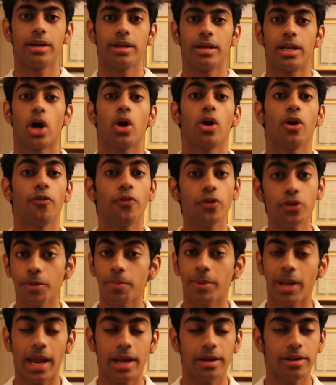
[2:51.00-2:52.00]
Now, if you're
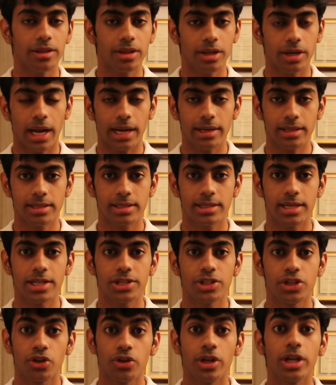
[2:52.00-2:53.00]
applying to the United
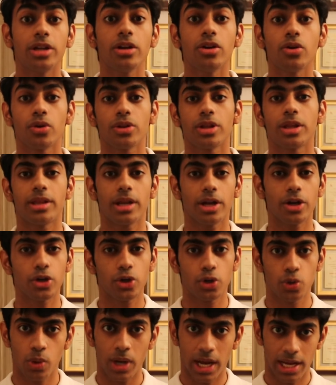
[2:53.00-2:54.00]
States, you need to know that there are
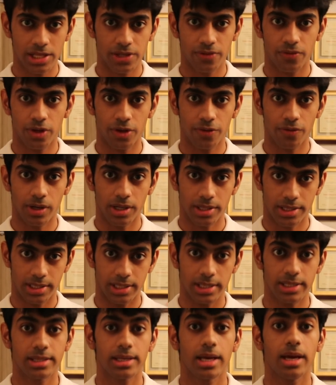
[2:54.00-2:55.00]
two kinds of
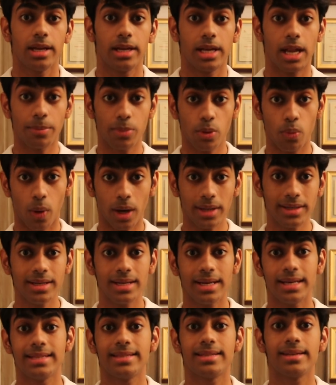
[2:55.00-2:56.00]
universities. Number
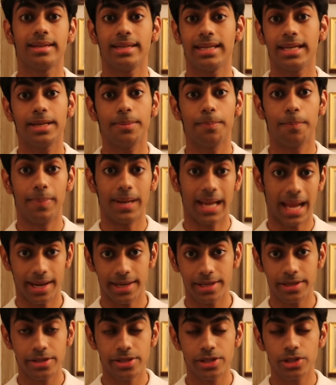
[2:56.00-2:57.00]
one is a need
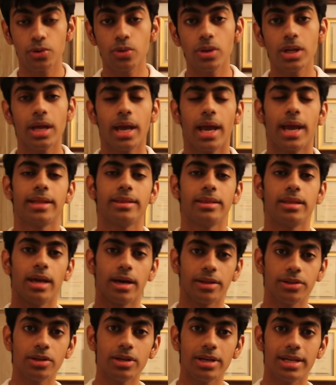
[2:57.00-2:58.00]
blind school, and the
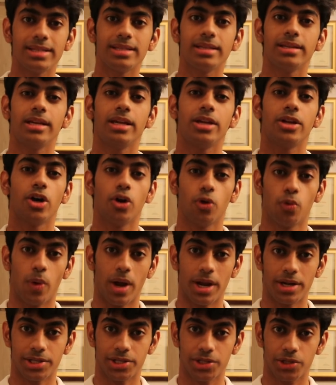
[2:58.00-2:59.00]
other is a need
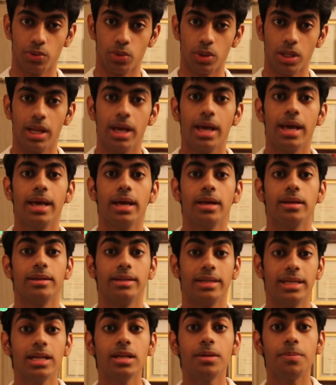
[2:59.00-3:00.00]
aware school.
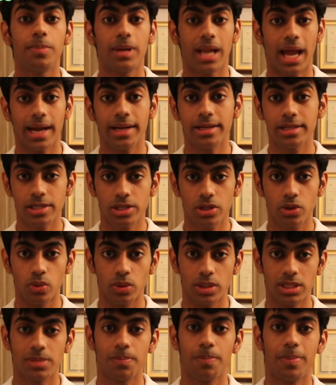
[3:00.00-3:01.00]
Need blind
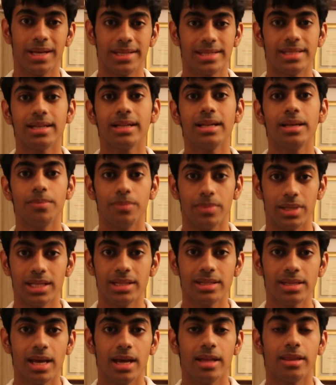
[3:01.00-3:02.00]
schools basically
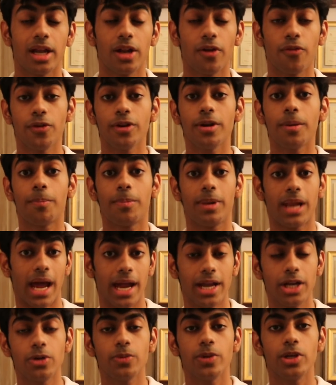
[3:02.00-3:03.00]
means that if you're
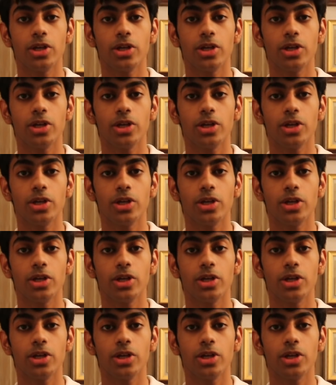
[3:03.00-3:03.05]
applying to a